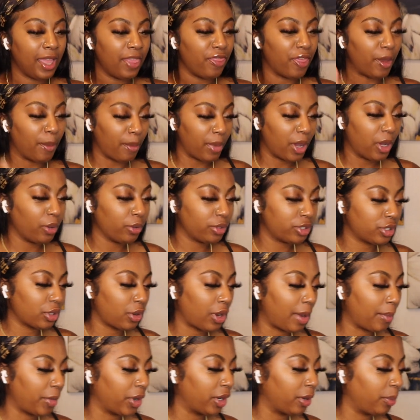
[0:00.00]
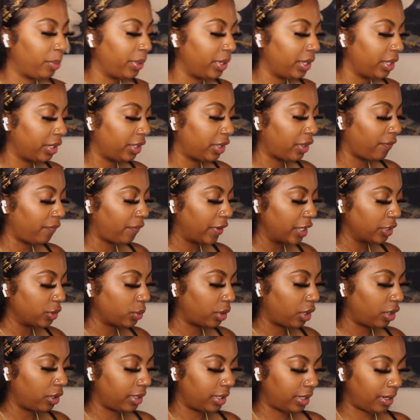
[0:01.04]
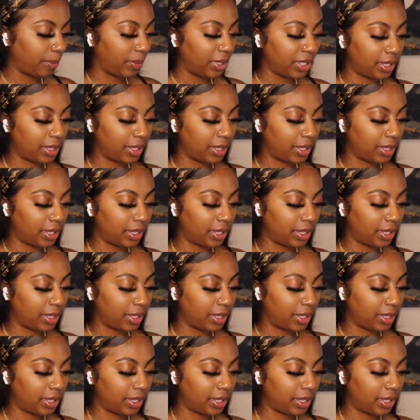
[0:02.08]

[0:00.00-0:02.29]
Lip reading: the most, so I'm gonna put the first one on and